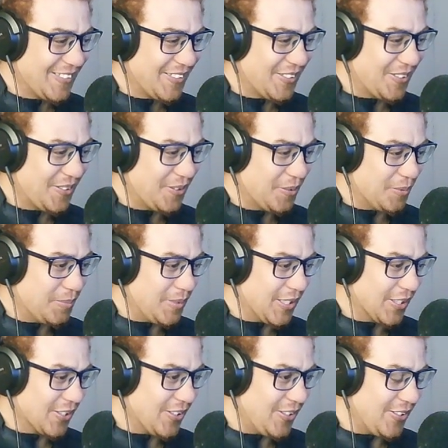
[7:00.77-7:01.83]
Oh my
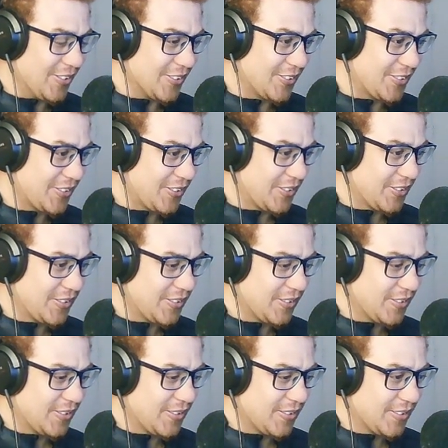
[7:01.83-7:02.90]
gosh.
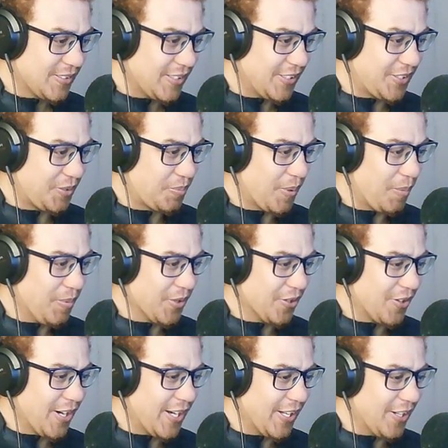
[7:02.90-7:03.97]
And she probably
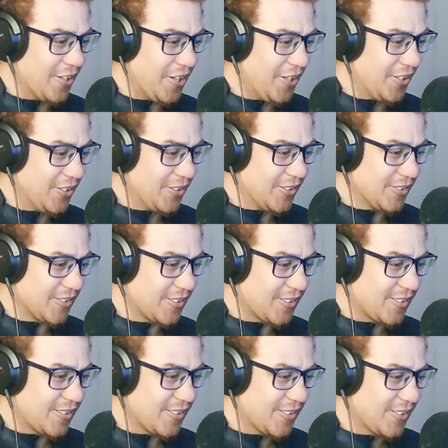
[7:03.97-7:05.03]
already
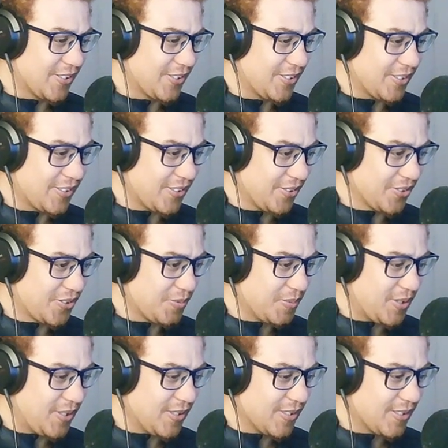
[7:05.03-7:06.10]
knows because she's so
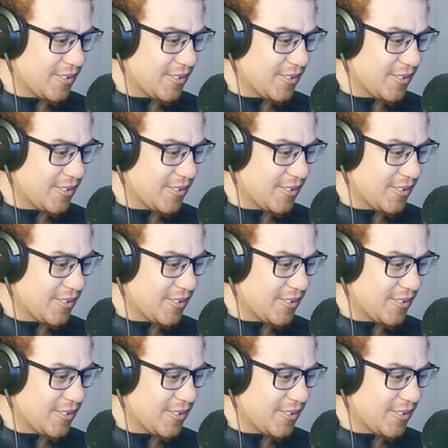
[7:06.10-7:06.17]
smart.